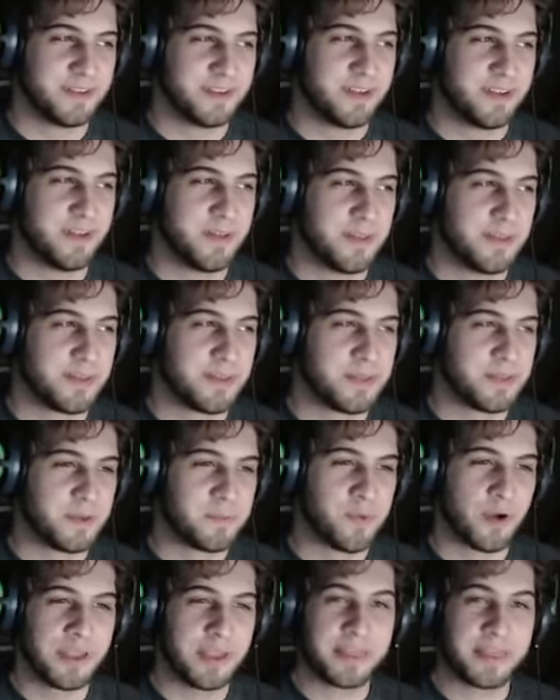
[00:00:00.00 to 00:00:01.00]
the
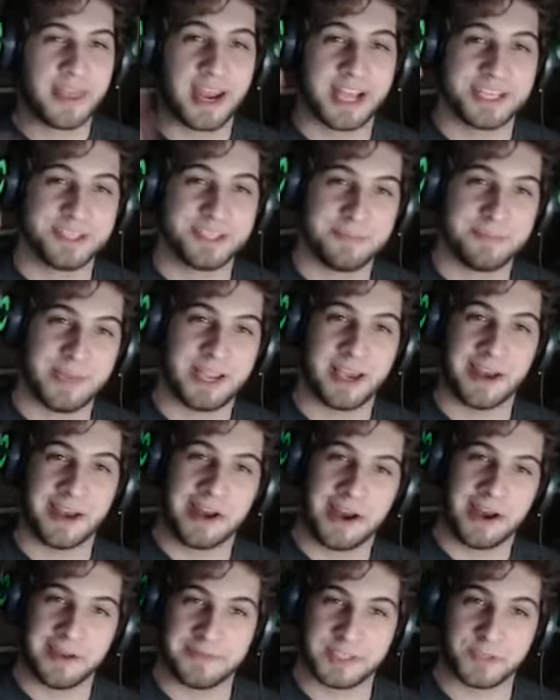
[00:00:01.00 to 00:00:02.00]
point that I should be cut
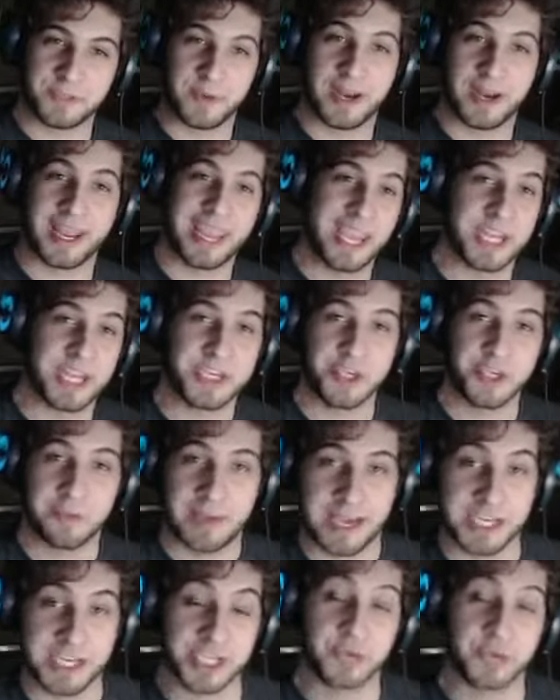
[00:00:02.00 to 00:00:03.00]
off is when I can't do
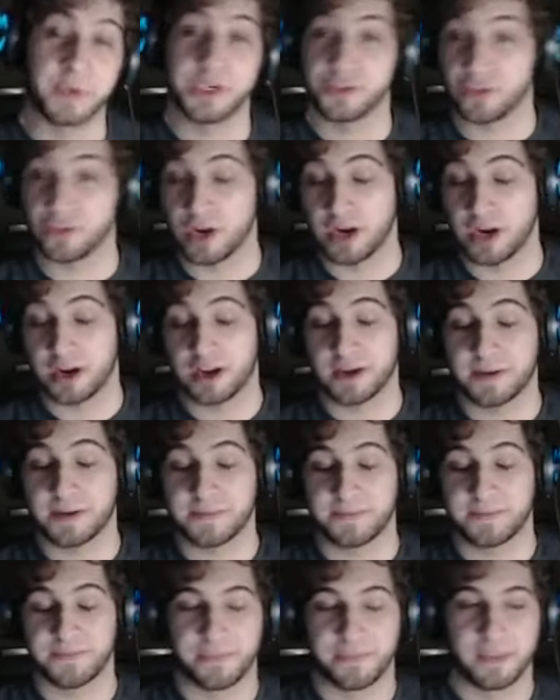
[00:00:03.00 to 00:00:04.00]
magic when drunk.
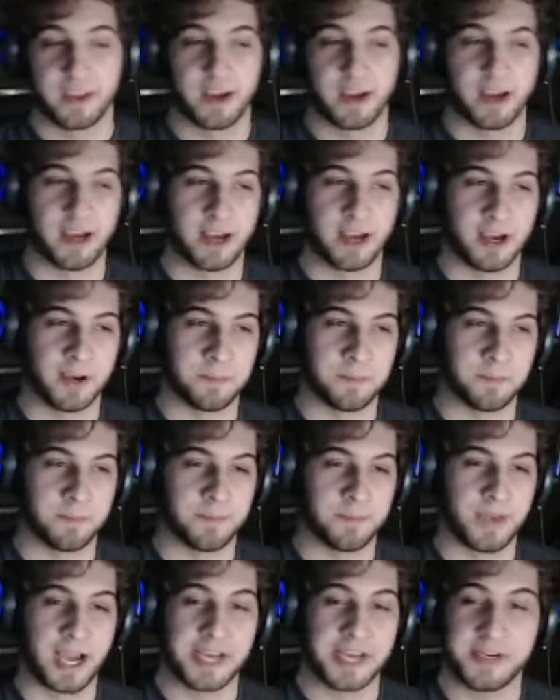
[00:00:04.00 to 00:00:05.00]

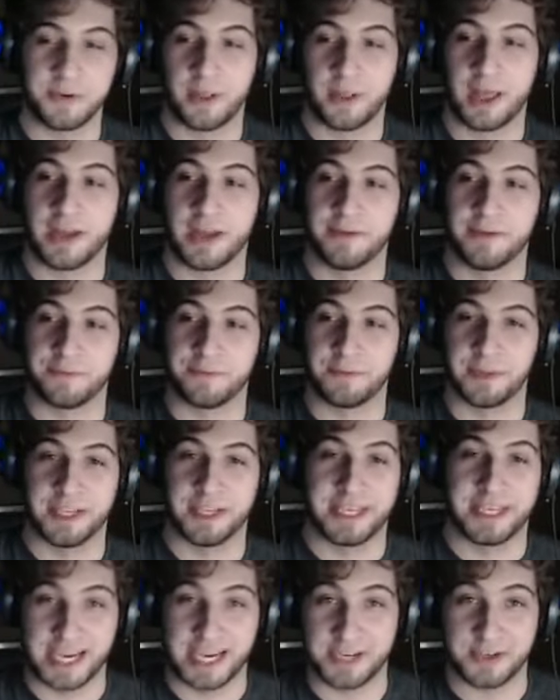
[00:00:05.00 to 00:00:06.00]
I do a lot of really
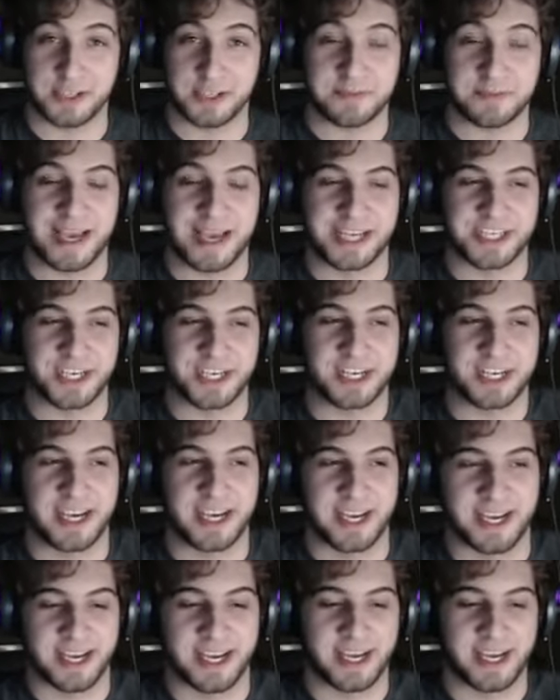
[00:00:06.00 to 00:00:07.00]
dangerous magic.
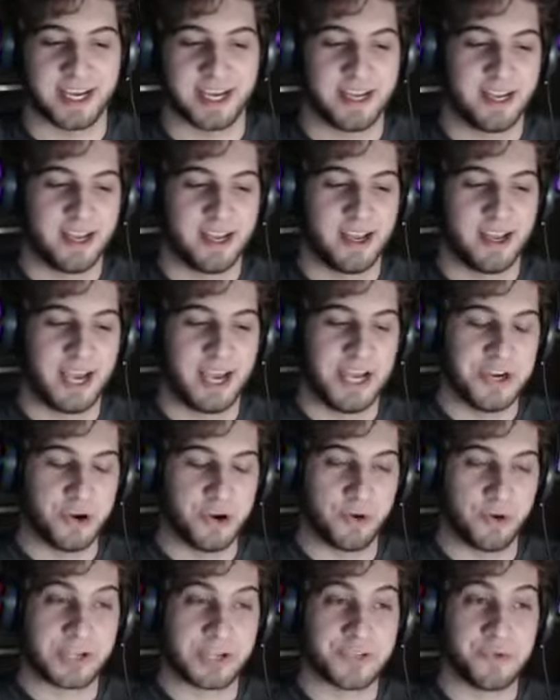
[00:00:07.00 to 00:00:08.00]
I do a
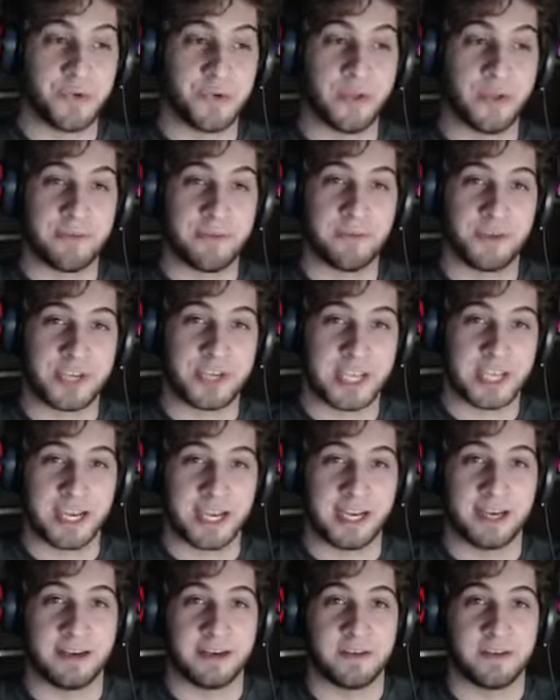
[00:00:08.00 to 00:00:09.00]
Russian roulette
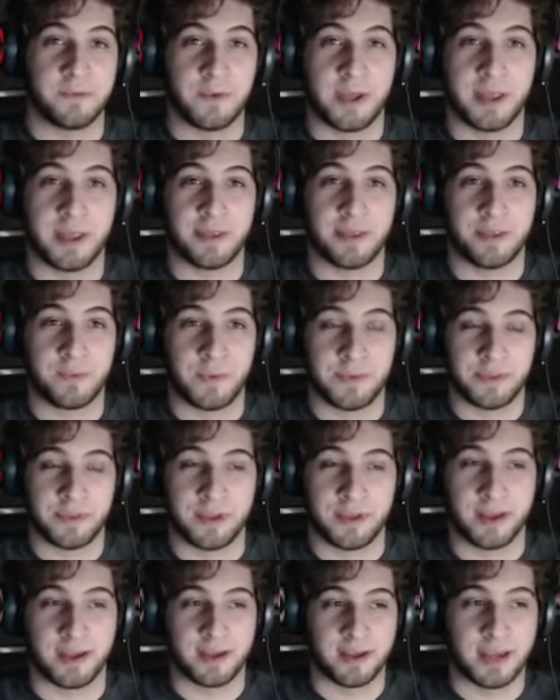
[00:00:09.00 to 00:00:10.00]
routine with
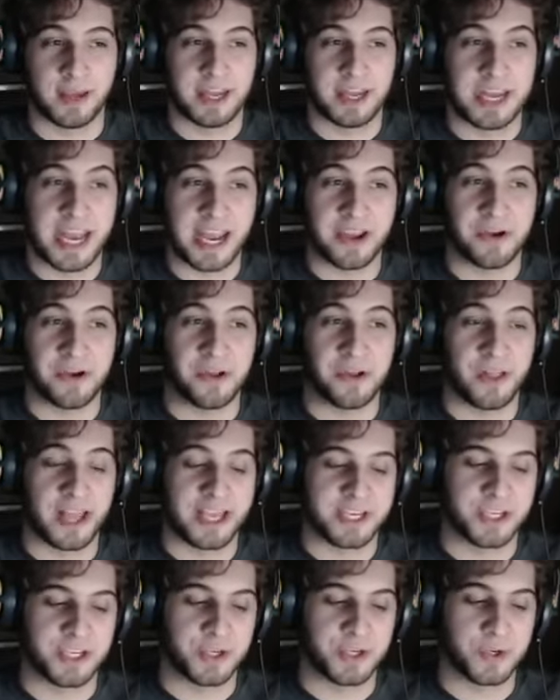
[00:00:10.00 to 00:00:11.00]
a nail. I
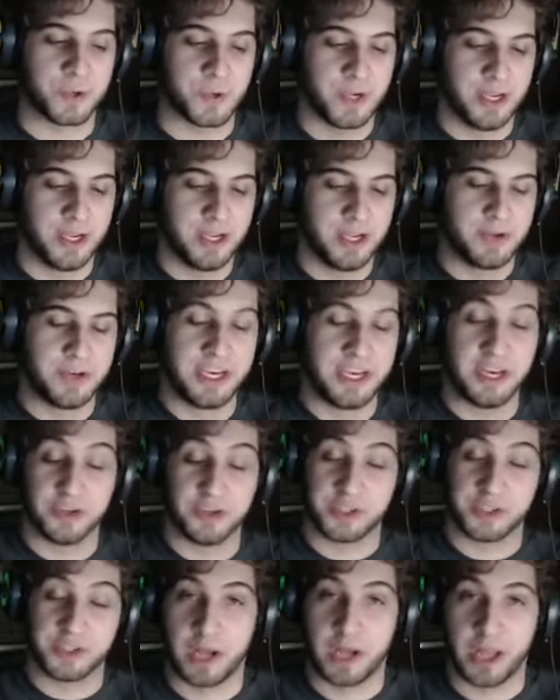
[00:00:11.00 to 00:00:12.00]
do needle
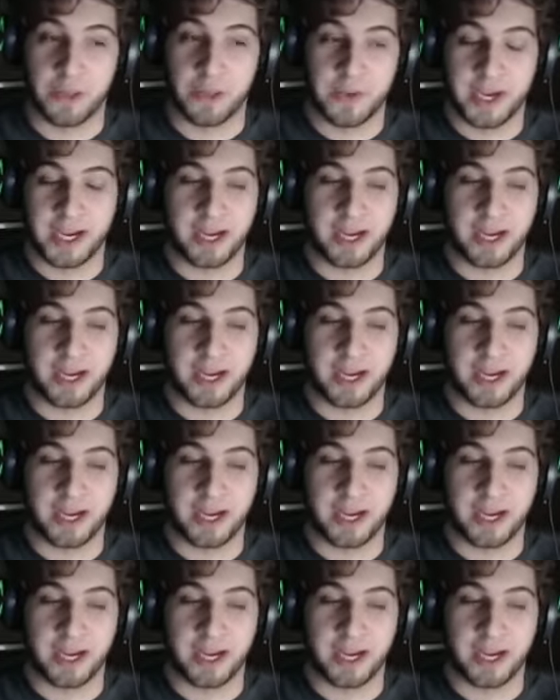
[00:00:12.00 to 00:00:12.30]
swallowing.